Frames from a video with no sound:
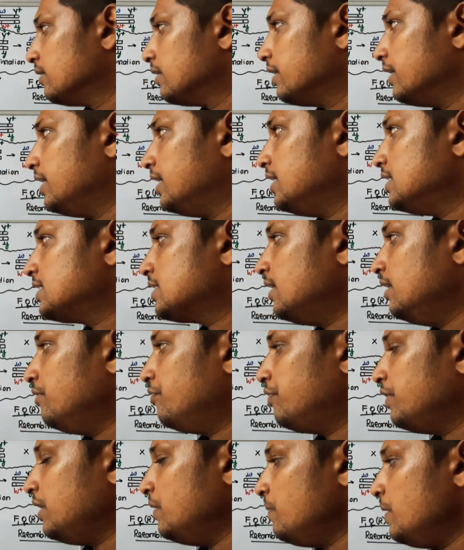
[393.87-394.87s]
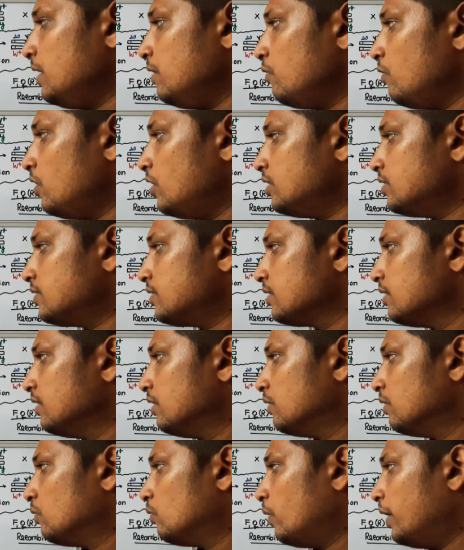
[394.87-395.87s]
Initially female was
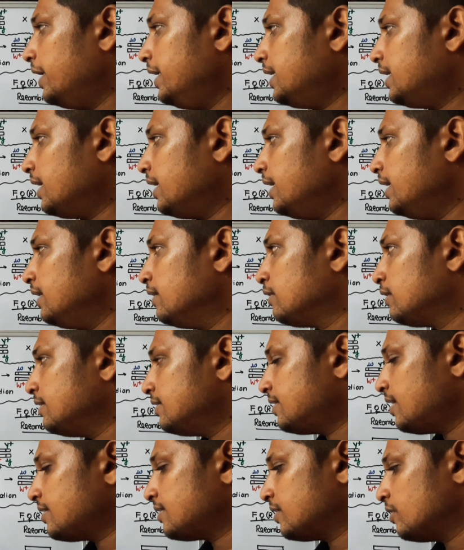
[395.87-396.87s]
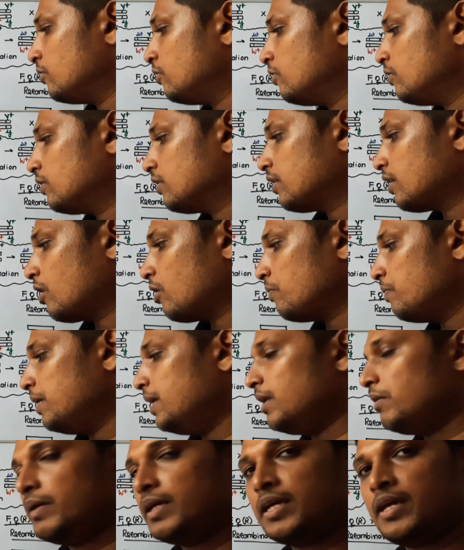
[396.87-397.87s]
white eye recessive, now
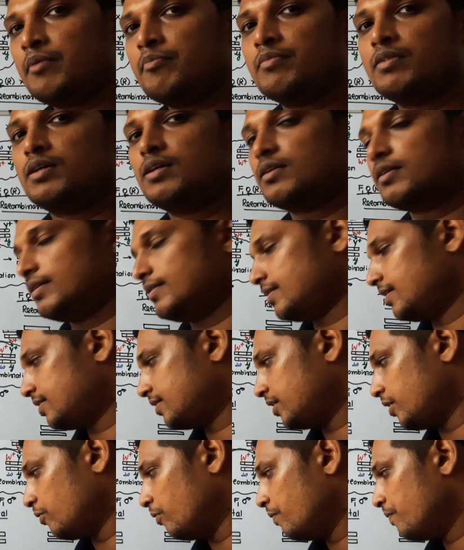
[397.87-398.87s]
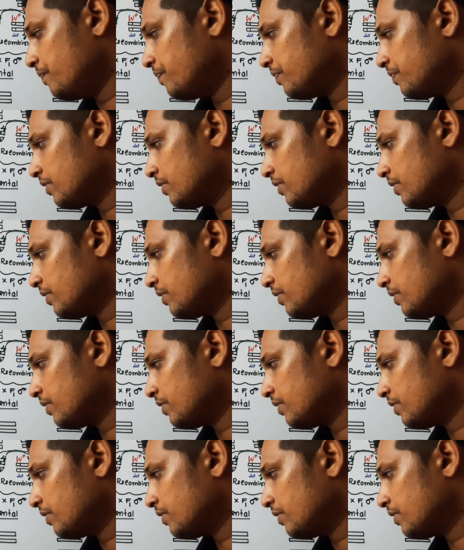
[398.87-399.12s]
male became recessive.